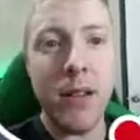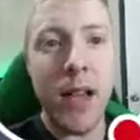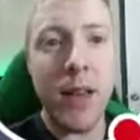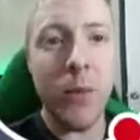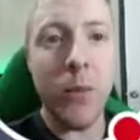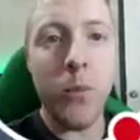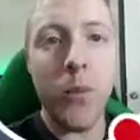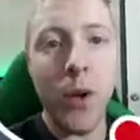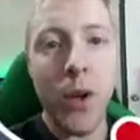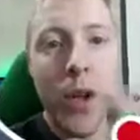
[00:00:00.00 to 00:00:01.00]
and the
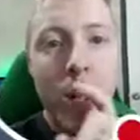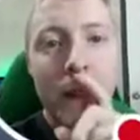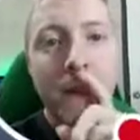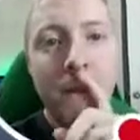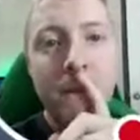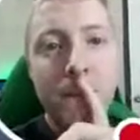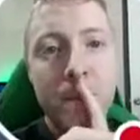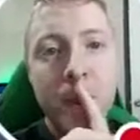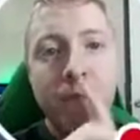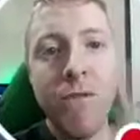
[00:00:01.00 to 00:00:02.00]
the the
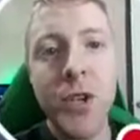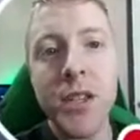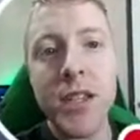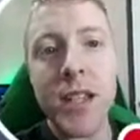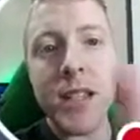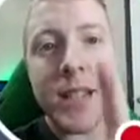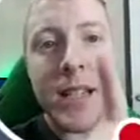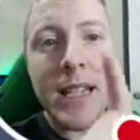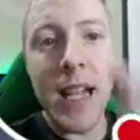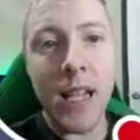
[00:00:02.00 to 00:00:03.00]
the foot that's
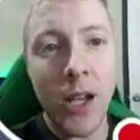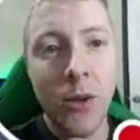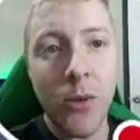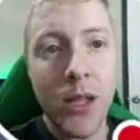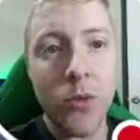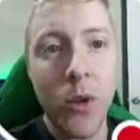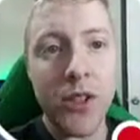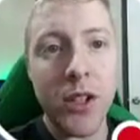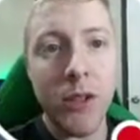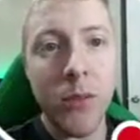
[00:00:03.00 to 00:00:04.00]
yellow is
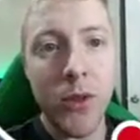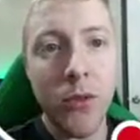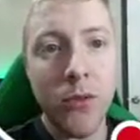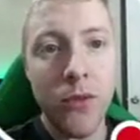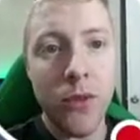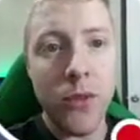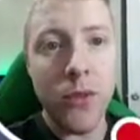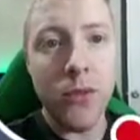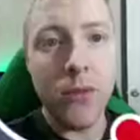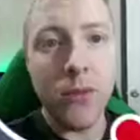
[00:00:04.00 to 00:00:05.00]
what's gonna move.
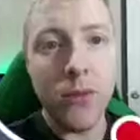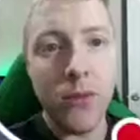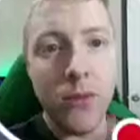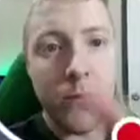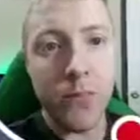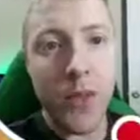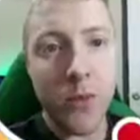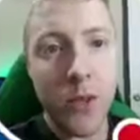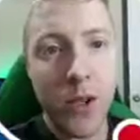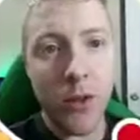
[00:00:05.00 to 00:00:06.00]

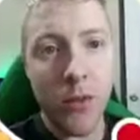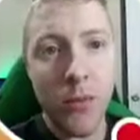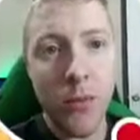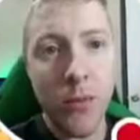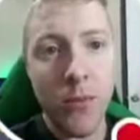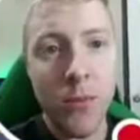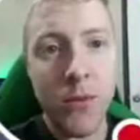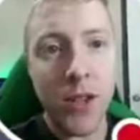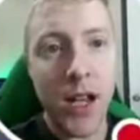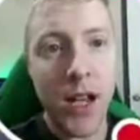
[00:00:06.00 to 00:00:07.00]
That's what you're.
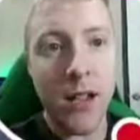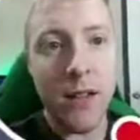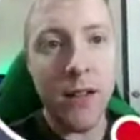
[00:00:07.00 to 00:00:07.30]
So you gotta.